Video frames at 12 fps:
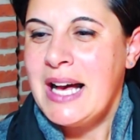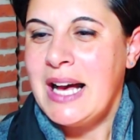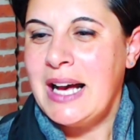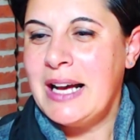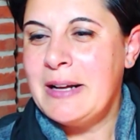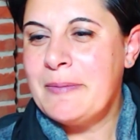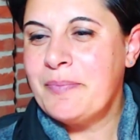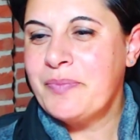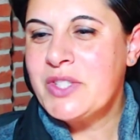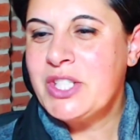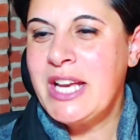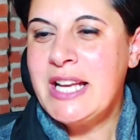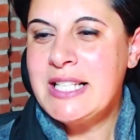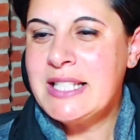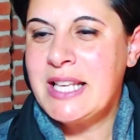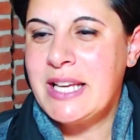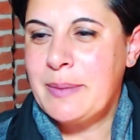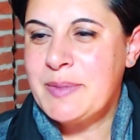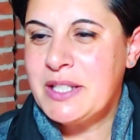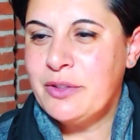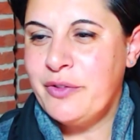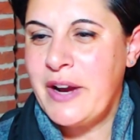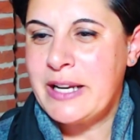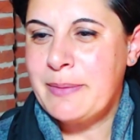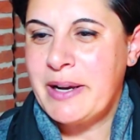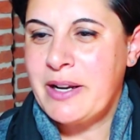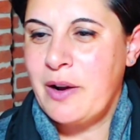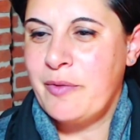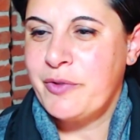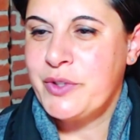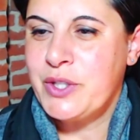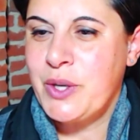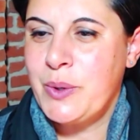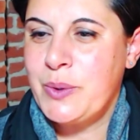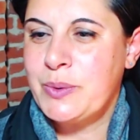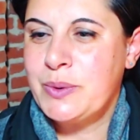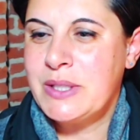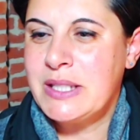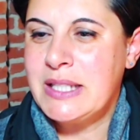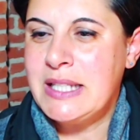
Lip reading: Jane is saying, I'm still finding my comfort zone.